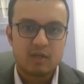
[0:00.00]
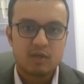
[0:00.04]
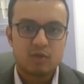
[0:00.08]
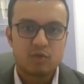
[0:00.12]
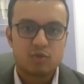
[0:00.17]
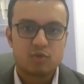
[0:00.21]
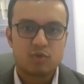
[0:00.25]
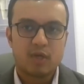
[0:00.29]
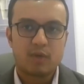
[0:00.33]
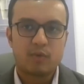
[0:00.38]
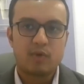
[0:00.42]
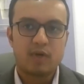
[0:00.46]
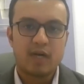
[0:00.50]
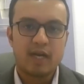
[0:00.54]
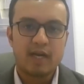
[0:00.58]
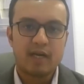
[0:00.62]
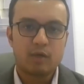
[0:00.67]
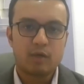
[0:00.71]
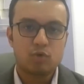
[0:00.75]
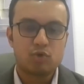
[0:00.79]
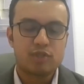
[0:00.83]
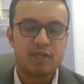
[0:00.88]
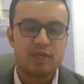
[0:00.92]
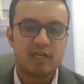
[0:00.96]
So I would
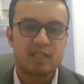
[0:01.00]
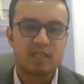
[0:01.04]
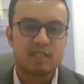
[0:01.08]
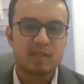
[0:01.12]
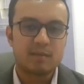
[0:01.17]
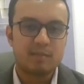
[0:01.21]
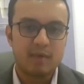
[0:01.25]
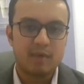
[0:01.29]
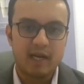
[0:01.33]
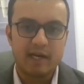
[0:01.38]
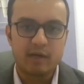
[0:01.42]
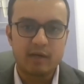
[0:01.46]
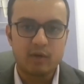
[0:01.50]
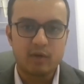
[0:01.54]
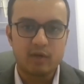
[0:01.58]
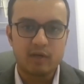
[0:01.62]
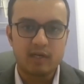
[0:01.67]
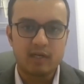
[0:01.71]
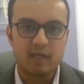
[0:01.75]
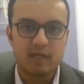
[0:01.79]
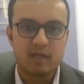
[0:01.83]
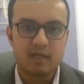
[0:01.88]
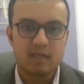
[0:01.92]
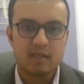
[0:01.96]
like to shed some light on
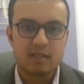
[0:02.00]
it.